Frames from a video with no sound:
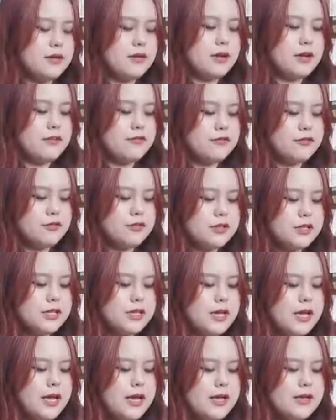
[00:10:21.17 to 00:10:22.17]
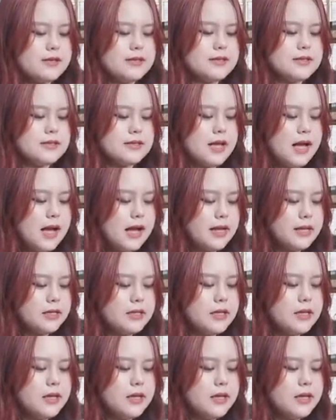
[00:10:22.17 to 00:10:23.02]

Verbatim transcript: Okay, fully get inside.